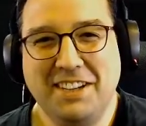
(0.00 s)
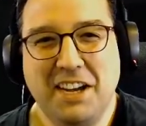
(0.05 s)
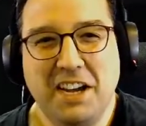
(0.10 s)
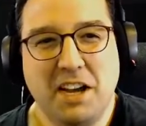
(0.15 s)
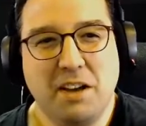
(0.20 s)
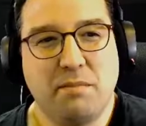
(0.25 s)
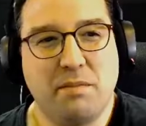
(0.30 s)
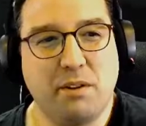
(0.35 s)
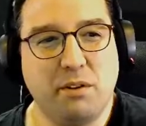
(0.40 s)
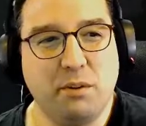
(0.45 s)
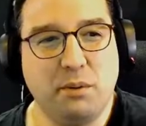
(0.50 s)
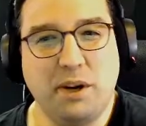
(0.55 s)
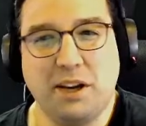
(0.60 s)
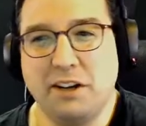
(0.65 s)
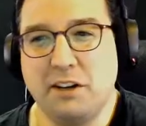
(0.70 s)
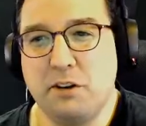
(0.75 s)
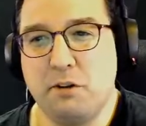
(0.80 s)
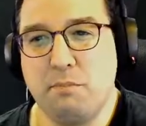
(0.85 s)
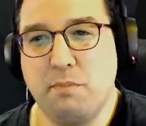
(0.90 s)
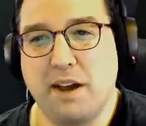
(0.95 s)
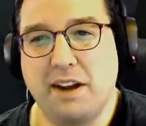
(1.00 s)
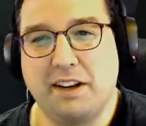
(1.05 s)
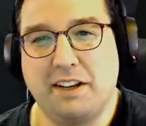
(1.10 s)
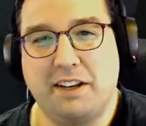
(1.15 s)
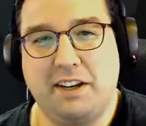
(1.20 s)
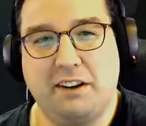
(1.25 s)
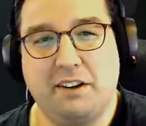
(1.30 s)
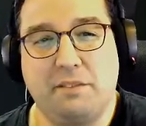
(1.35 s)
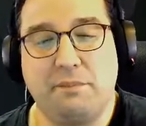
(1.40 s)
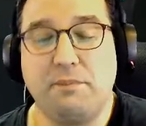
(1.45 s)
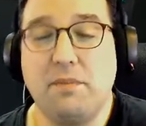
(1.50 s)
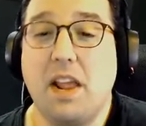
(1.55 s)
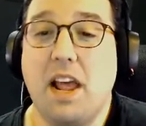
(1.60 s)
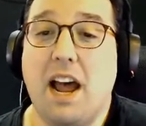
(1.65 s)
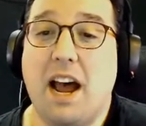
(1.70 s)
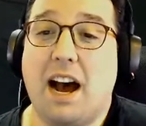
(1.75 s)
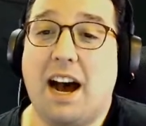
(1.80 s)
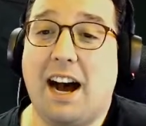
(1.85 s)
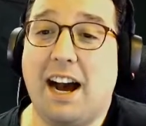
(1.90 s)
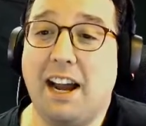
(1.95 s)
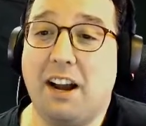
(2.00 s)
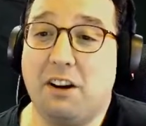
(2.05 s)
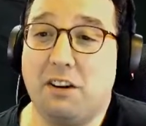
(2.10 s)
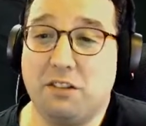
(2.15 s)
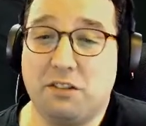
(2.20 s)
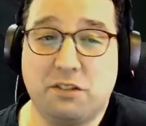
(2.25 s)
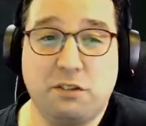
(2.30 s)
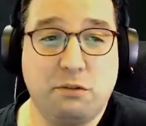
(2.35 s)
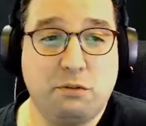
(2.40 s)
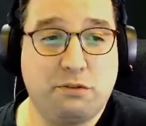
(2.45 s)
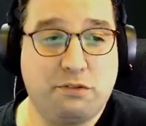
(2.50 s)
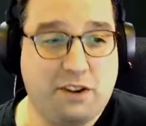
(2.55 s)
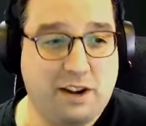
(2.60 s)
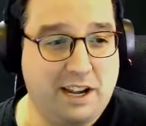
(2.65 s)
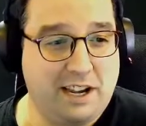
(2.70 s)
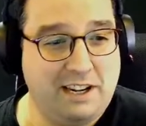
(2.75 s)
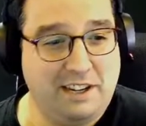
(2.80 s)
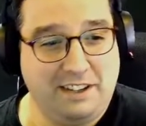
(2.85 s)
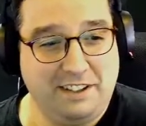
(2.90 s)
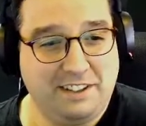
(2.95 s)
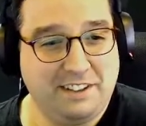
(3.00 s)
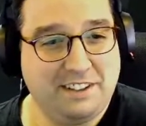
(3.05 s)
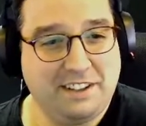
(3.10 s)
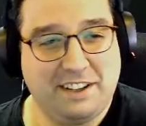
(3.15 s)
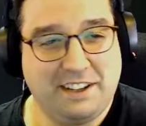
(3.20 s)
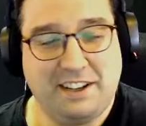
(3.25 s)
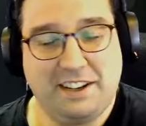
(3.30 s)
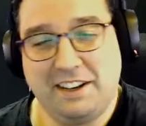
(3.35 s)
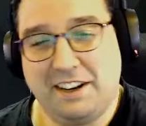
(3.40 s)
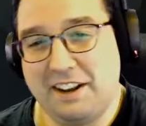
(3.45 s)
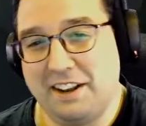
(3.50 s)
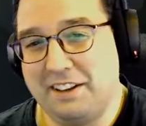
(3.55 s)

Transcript: Maybe we got a new meta here. I also find, and